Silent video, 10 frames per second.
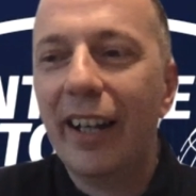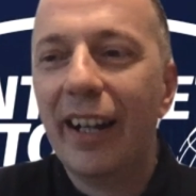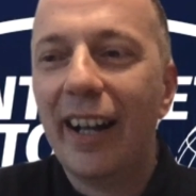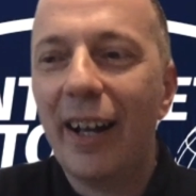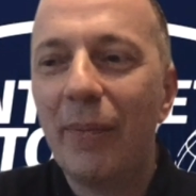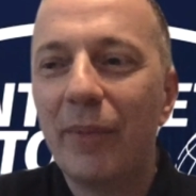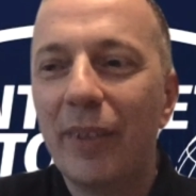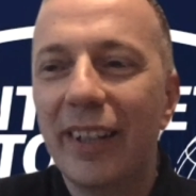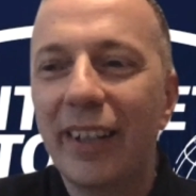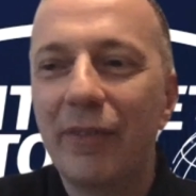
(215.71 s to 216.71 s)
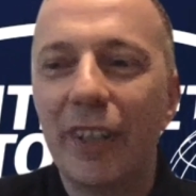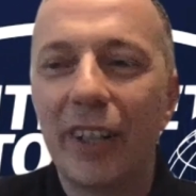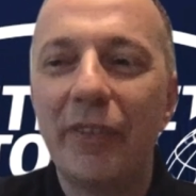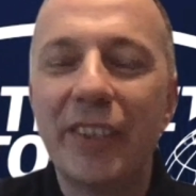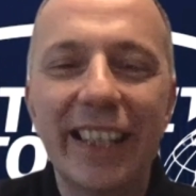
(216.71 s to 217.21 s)

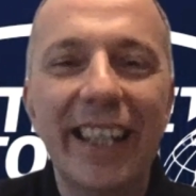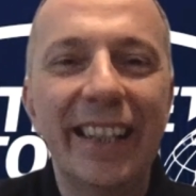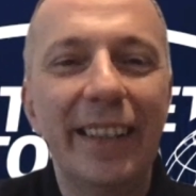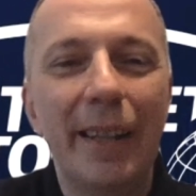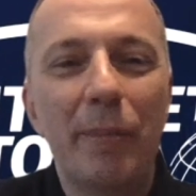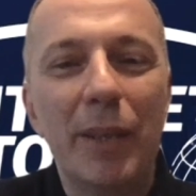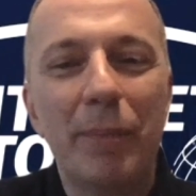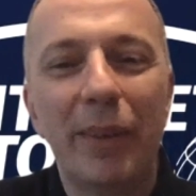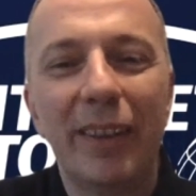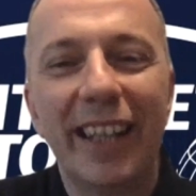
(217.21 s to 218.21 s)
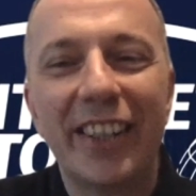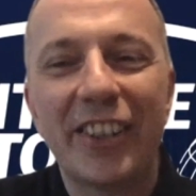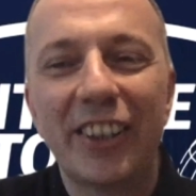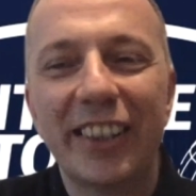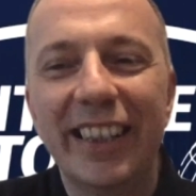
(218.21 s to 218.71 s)
I've seen people
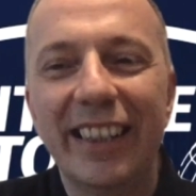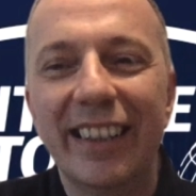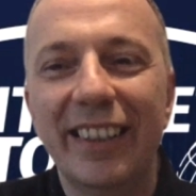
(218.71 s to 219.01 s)
actually